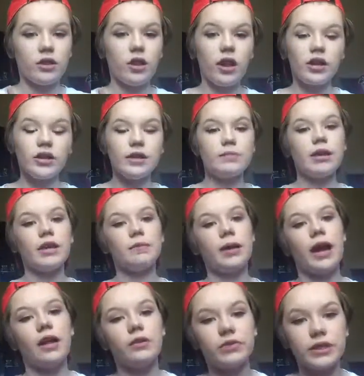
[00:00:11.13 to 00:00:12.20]
Laura Lee made a
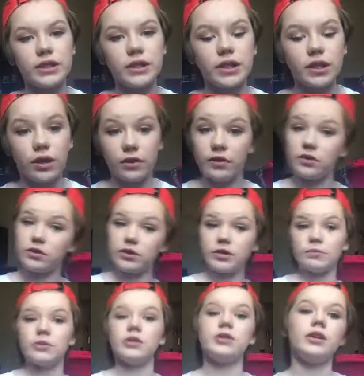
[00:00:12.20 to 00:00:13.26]
palette recently called the
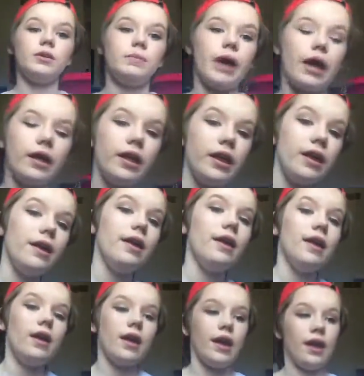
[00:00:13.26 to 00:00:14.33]
Noodie Patootie palette,
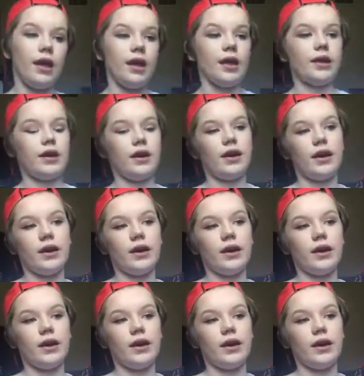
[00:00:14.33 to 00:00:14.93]
and